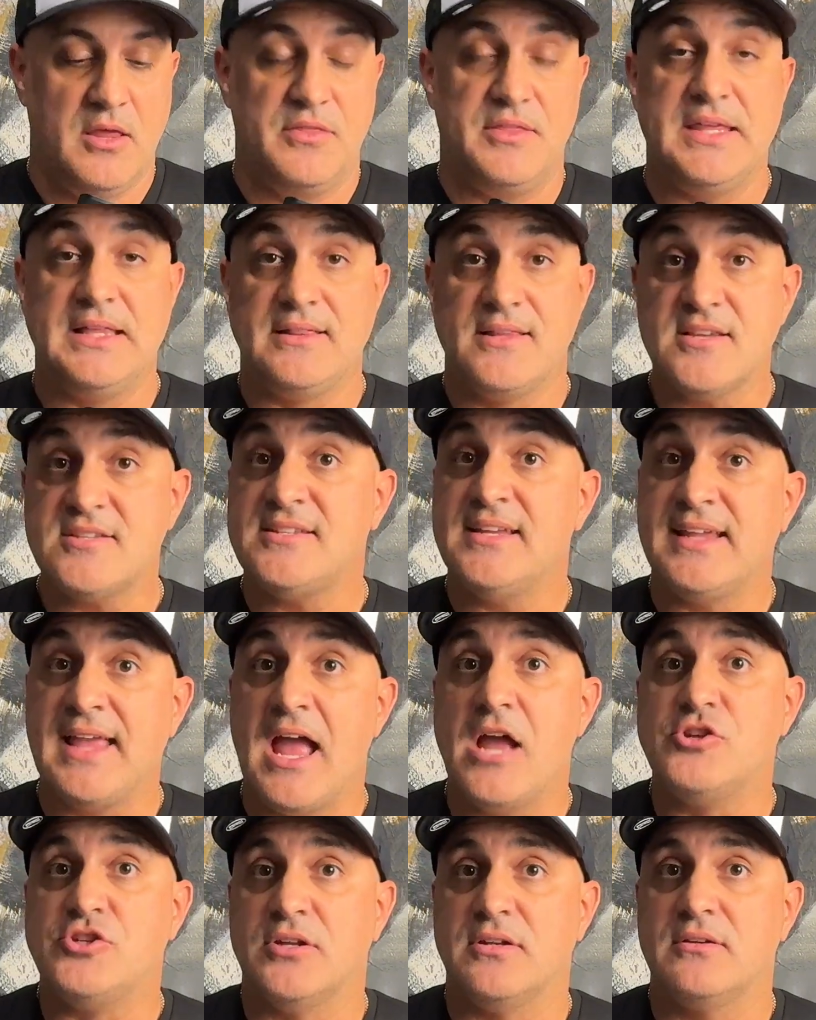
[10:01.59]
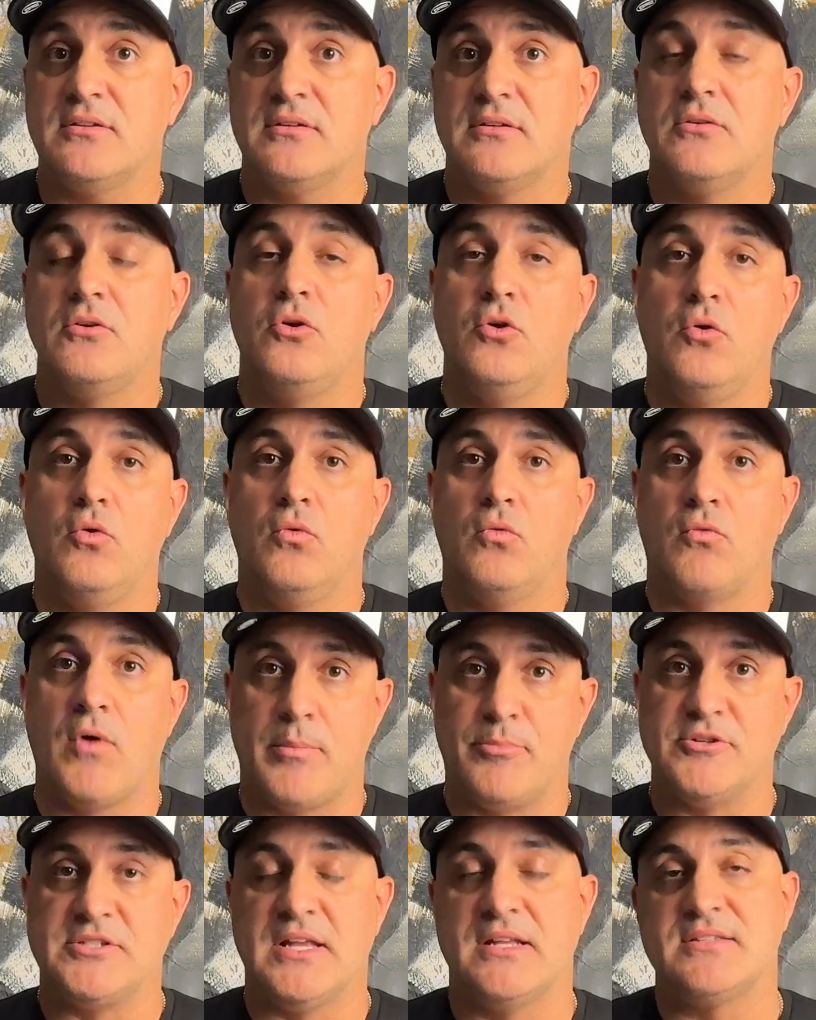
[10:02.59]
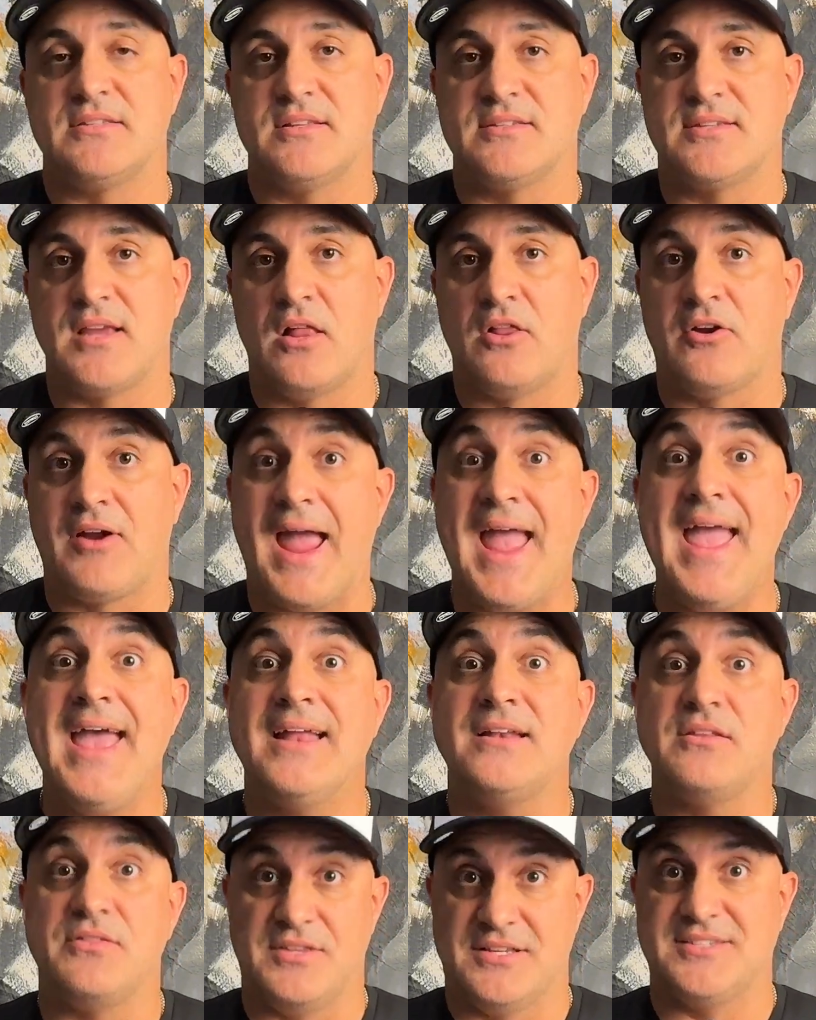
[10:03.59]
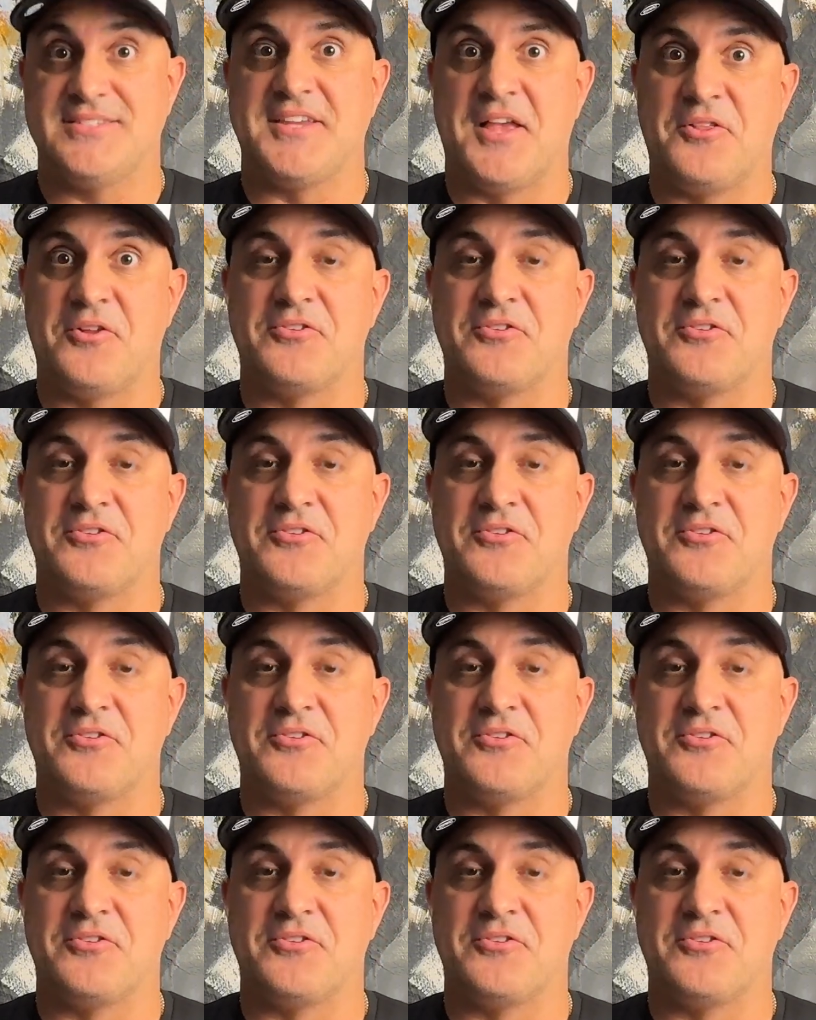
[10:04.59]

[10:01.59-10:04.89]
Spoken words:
the listing agent who represents the seller, and the seller